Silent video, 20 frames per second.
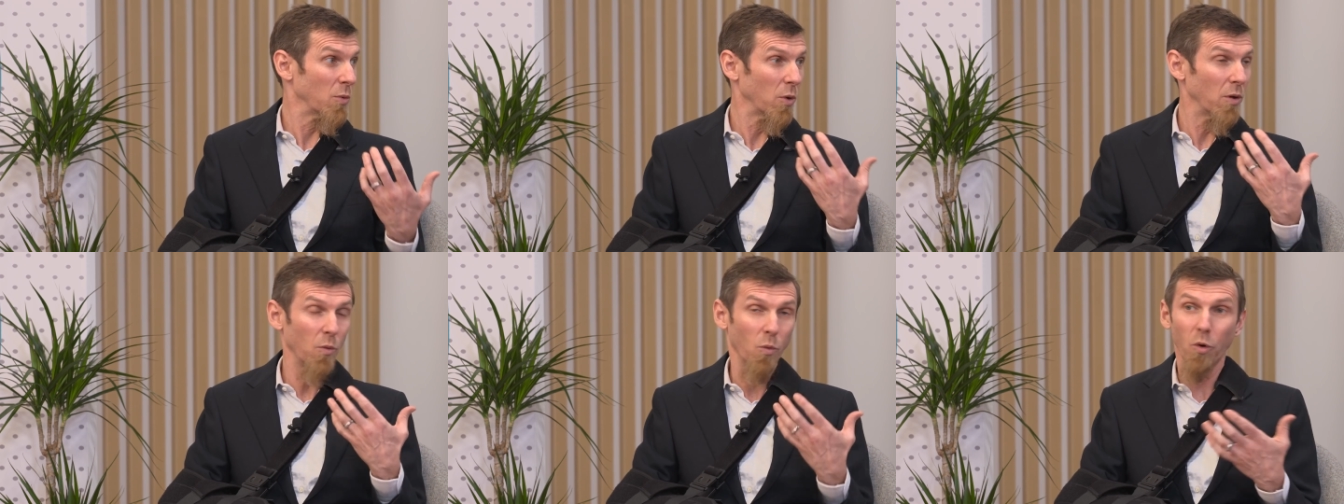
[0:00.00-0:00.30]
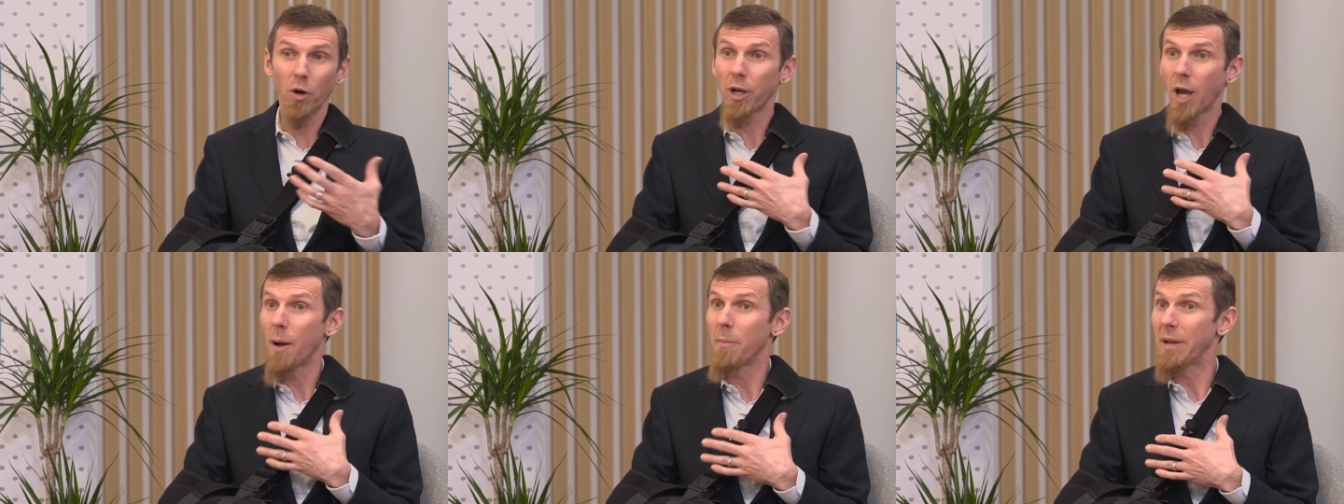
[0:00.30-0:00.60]
We're,
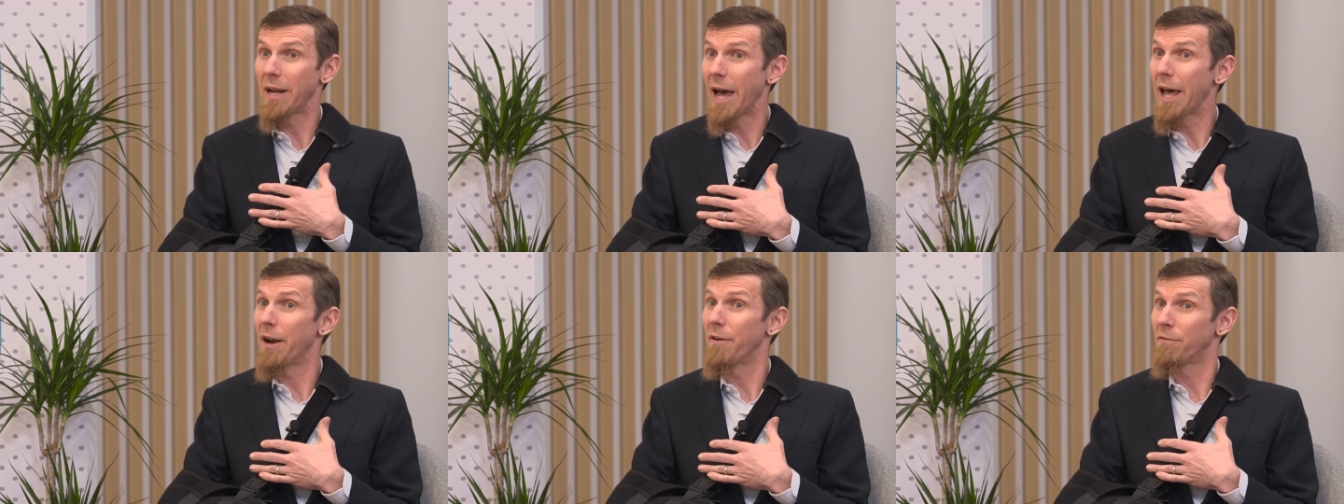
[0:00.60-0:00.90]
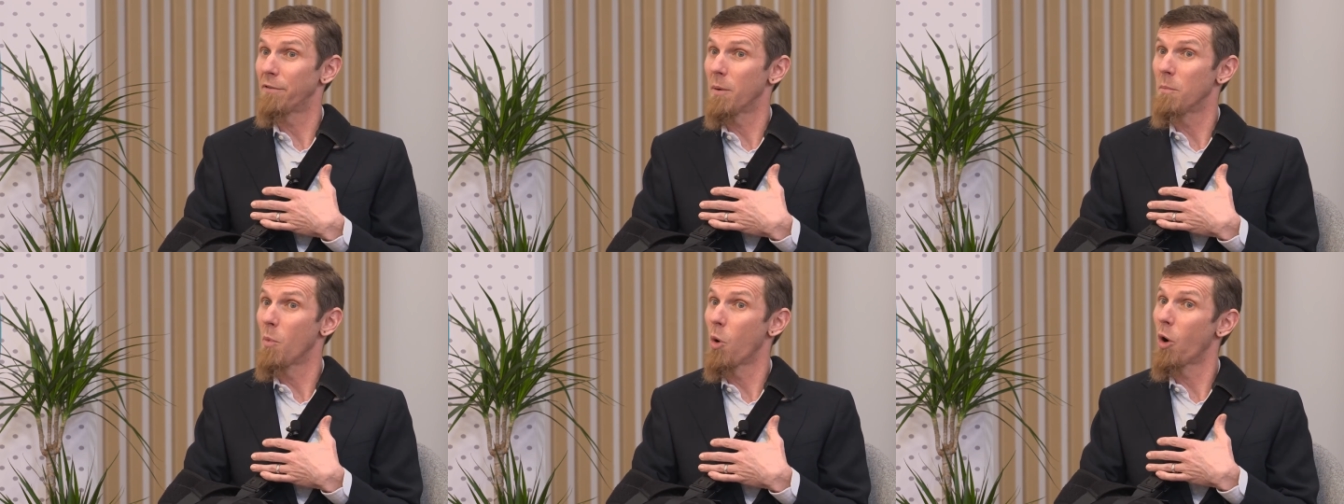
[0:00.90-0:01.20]
we're, coming at it
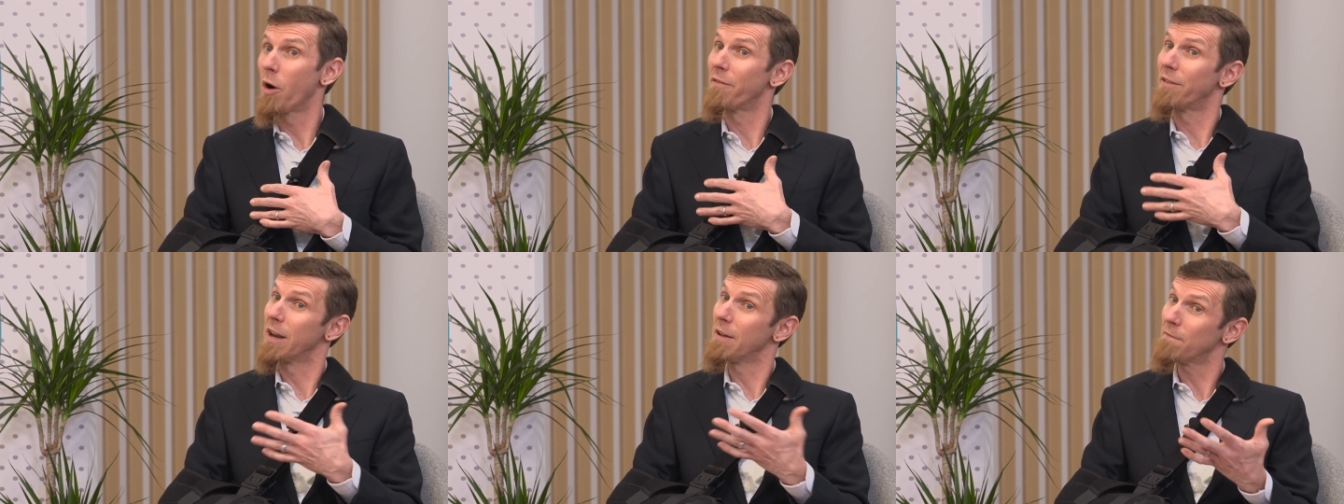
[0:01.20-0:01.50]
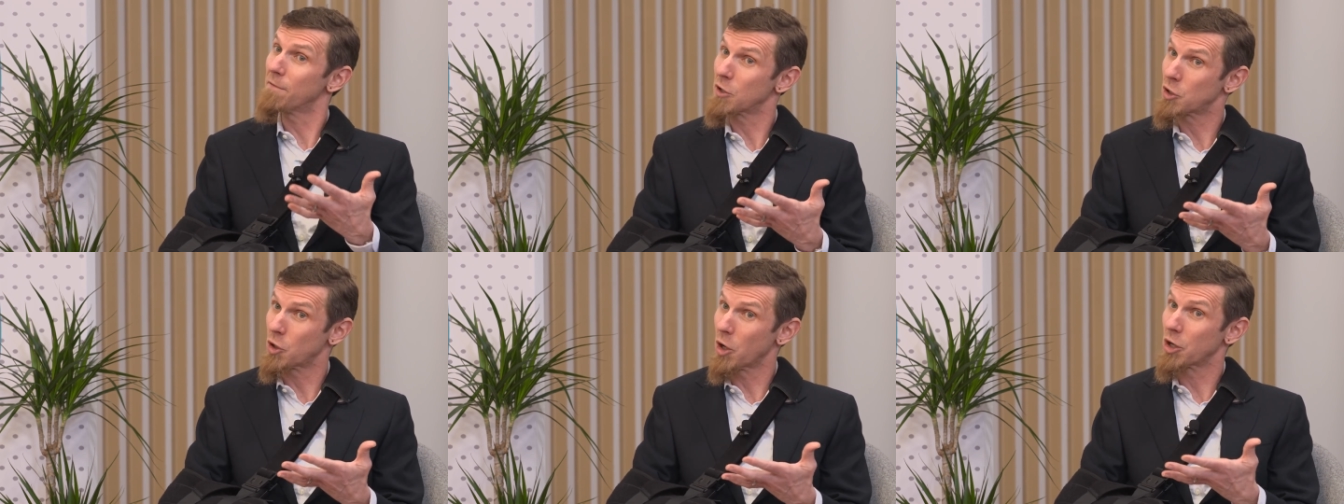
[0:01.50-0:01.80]
from more of an
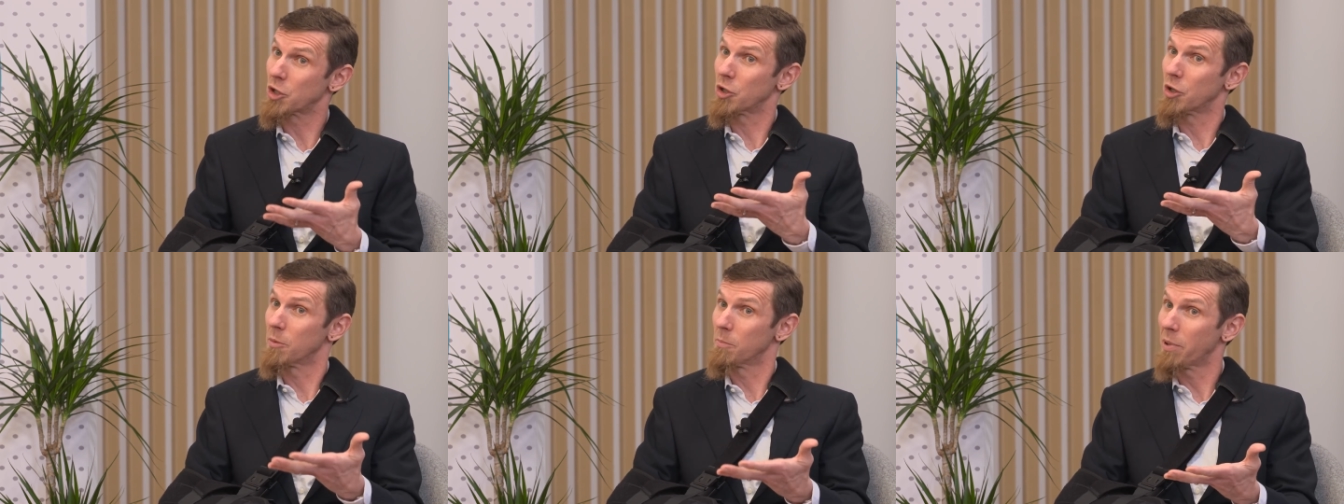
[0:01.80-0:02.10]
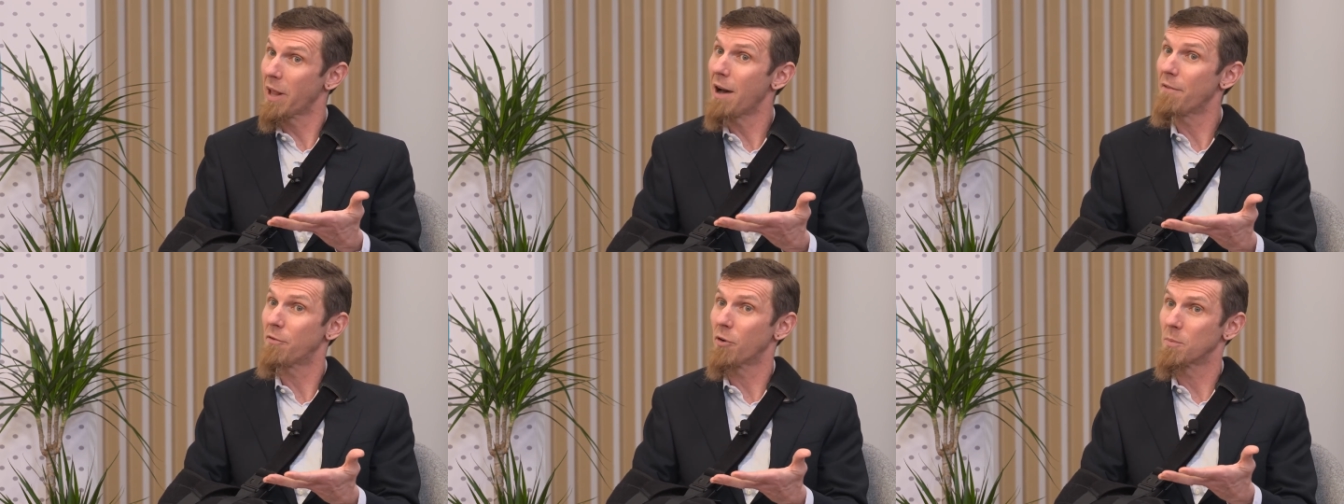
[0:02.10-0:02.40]
infrastructure and
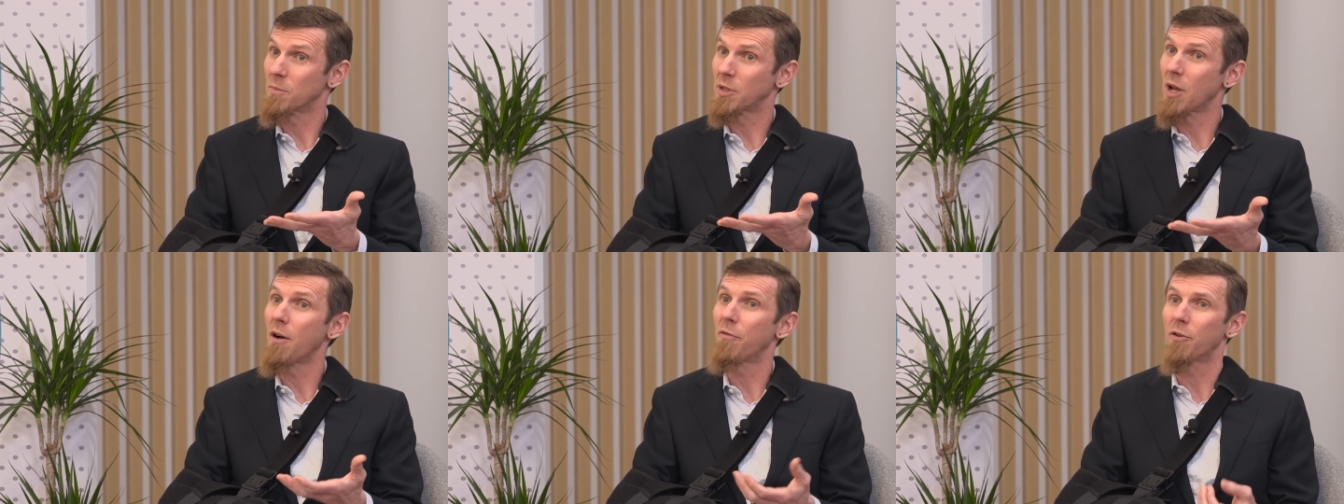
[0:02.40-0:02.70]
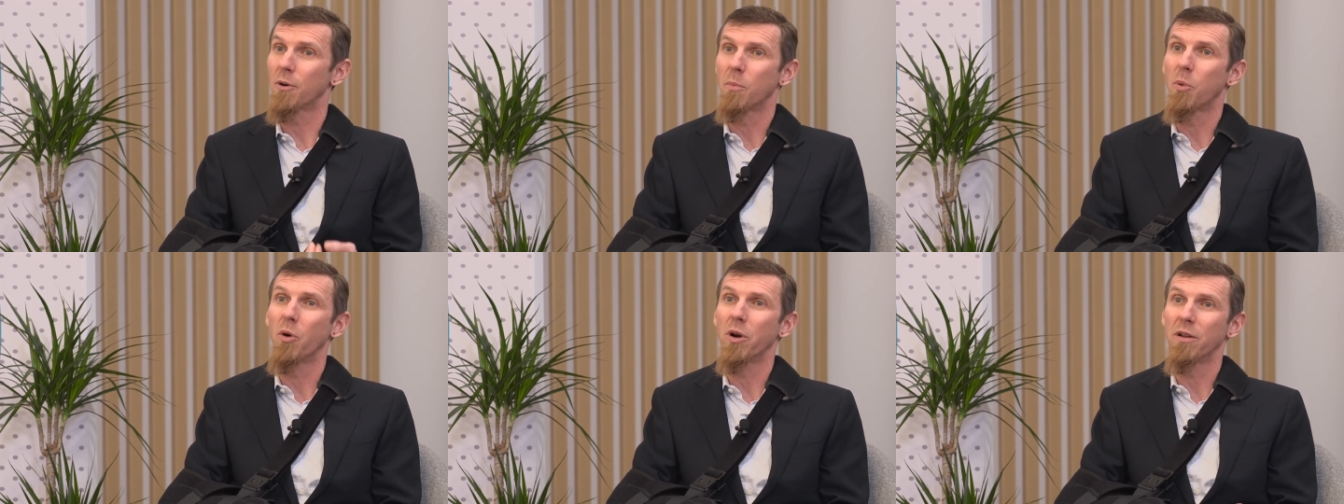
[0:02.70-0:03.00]
platform
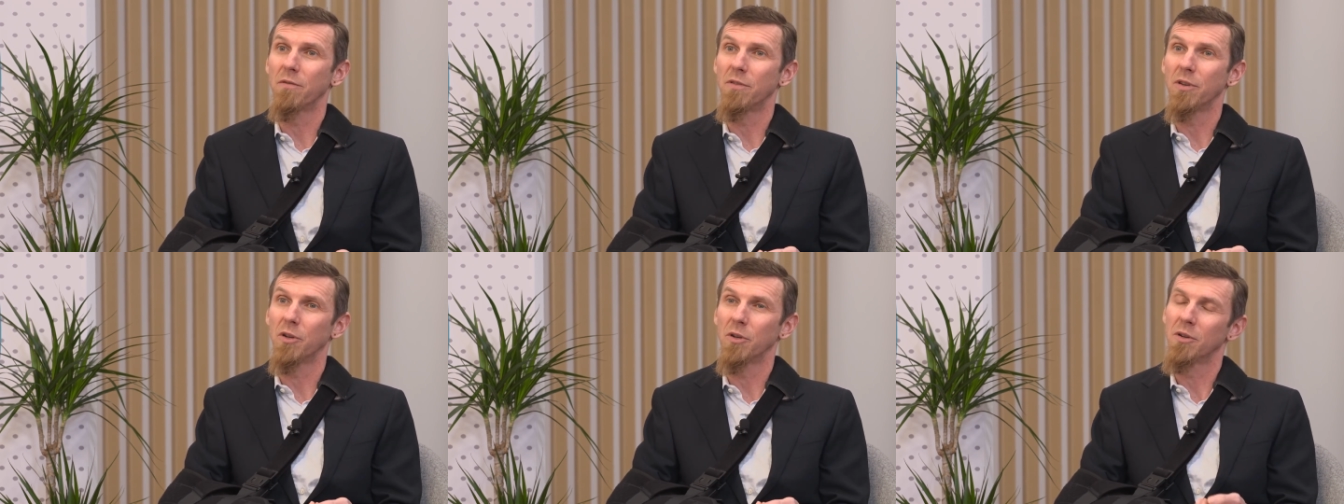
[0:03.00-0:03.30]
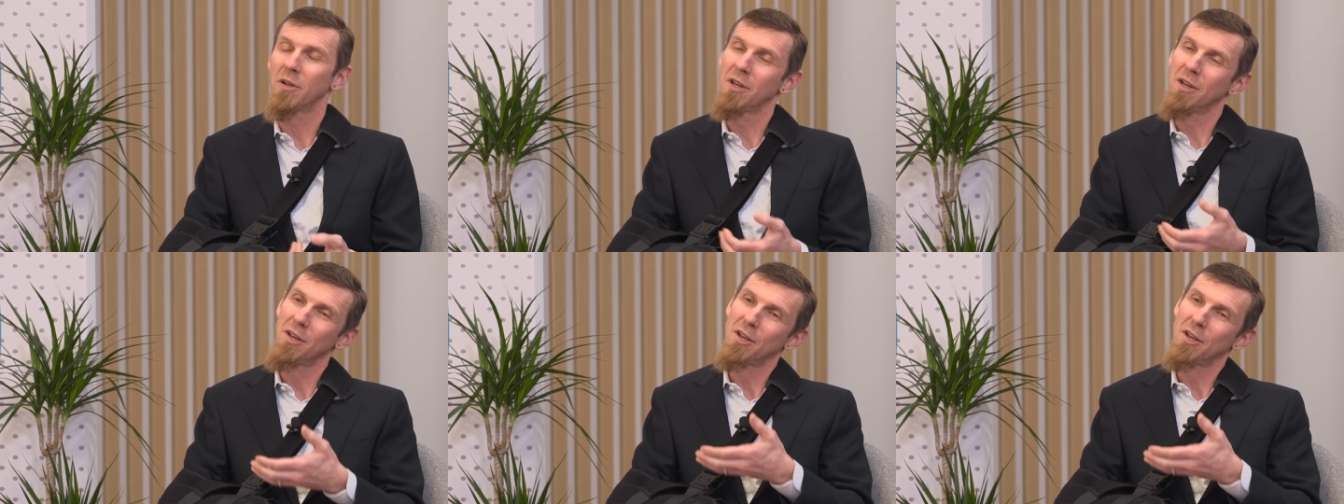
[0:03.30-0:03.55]
software point of view.